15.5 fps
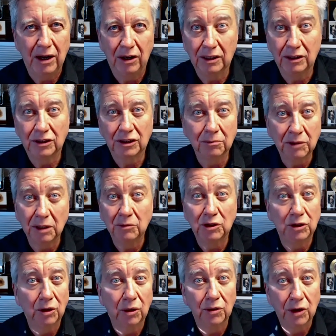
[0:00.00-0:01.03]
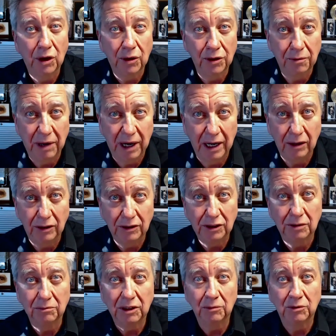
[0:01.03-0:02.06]
because sometimes you don't know the buyer and
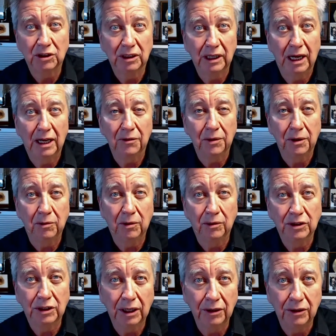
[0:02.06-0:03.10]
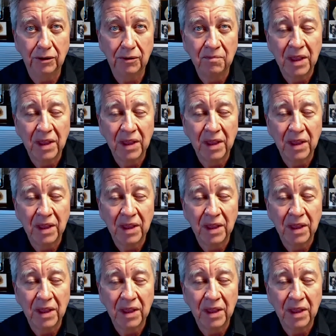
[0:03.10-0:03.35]
sometimes the gallery won't tell you.